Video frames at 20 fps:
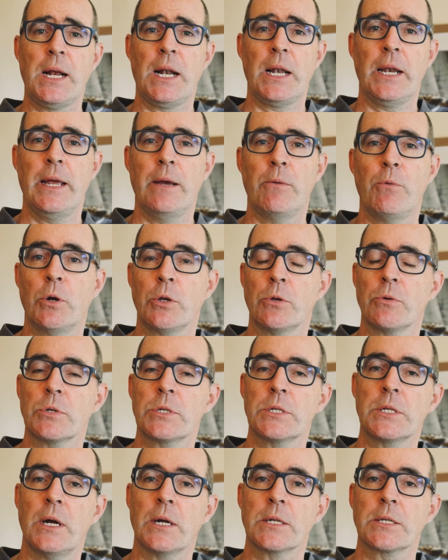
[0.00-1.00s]
clear what your
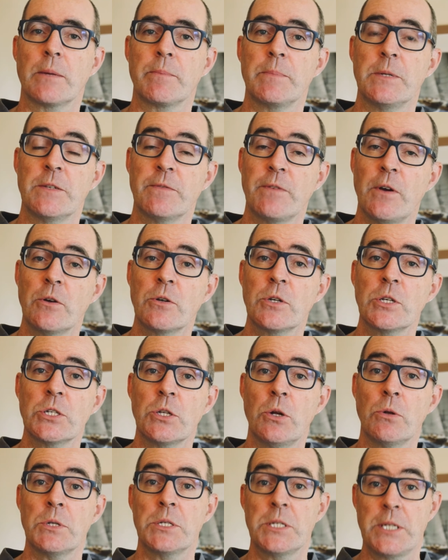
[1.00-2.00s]
startup is focused
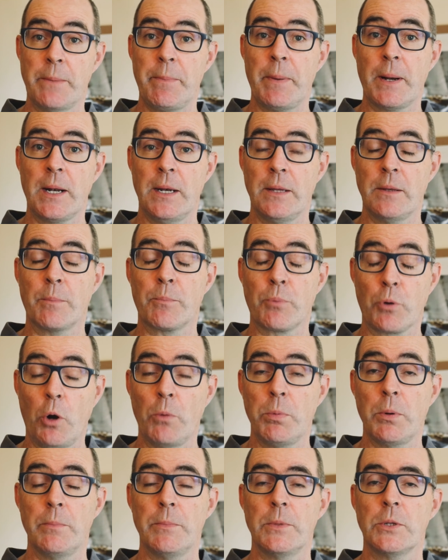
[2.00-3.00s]
on, typically the
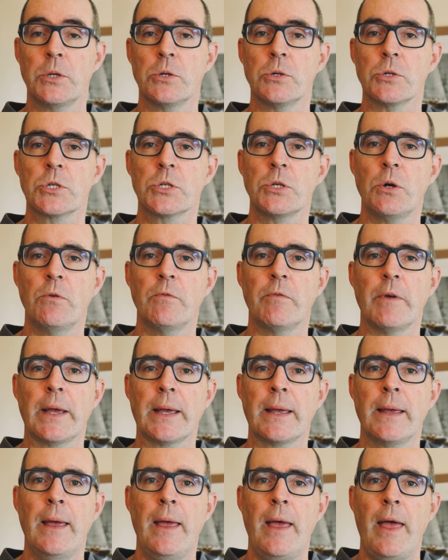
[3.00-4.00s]
problem that you're
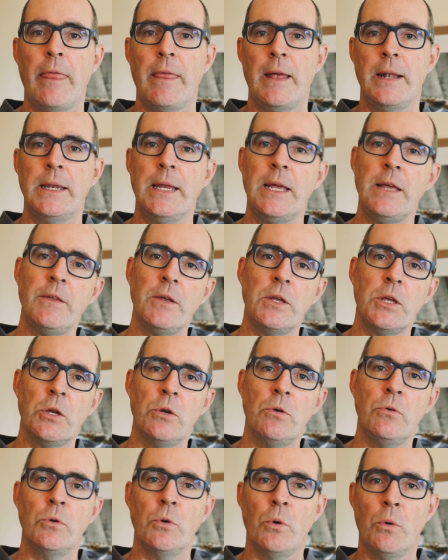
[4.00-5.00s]
solving, then neither
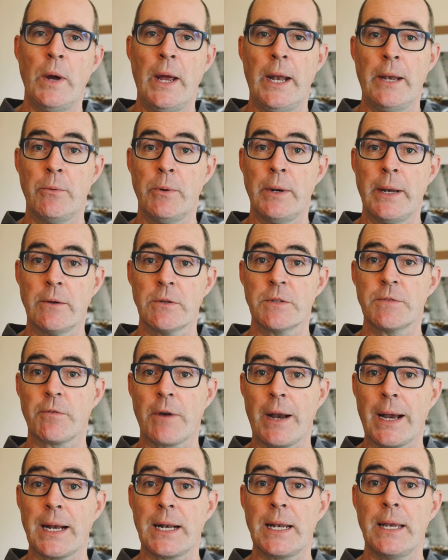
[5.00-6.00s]
you nor anyone else,
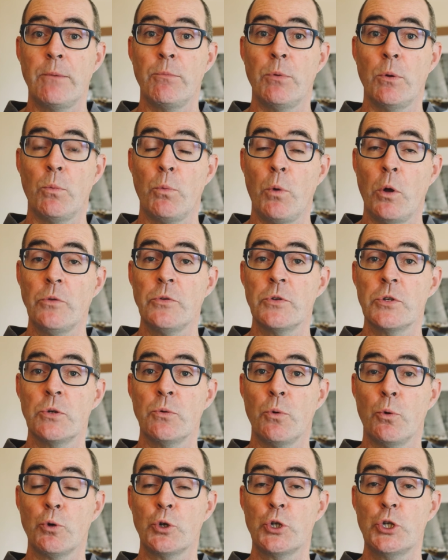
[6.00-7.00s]
frankly, will want to
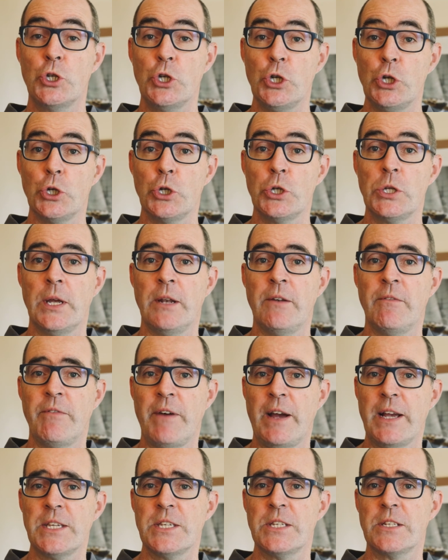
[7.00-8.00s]
or should
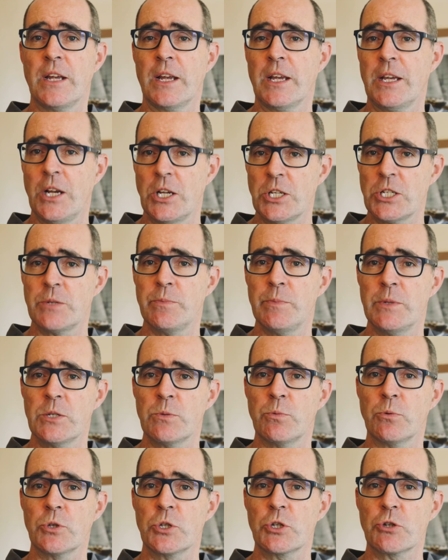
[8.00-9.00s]
invest, and
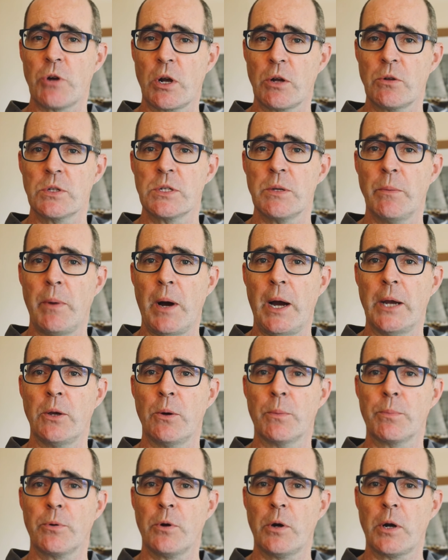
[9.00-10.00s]
customers will struggle to buy
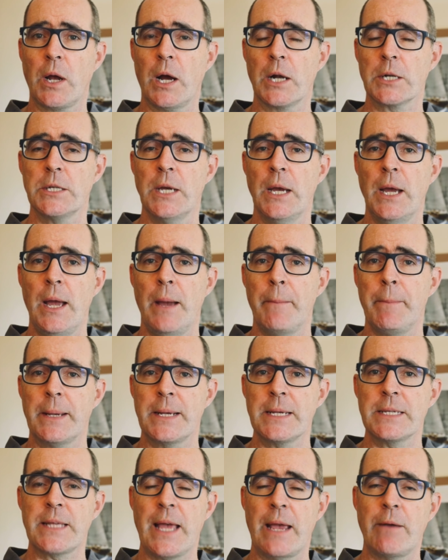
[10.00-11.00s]
your product
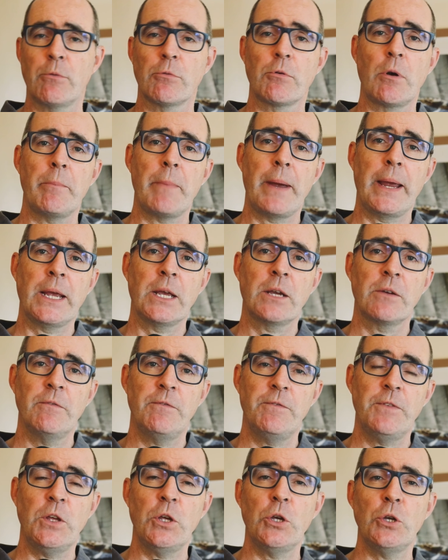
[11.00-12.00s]
because they will remain
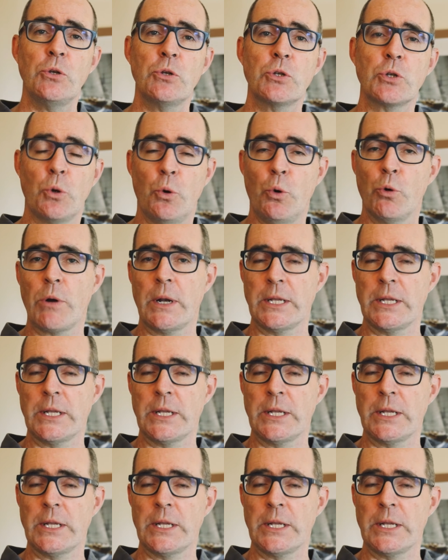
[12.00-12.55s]
confused or